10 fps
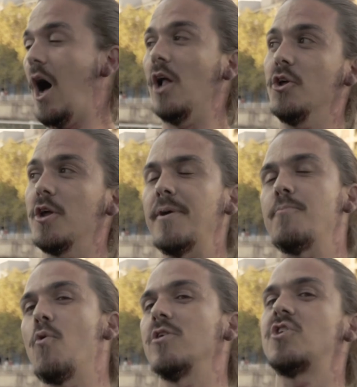A little bit
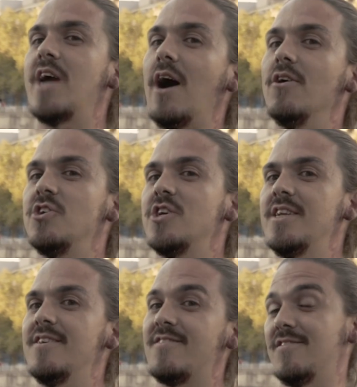more
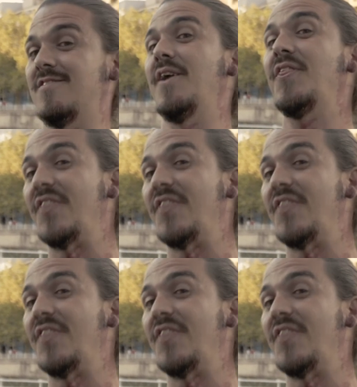challenging is to say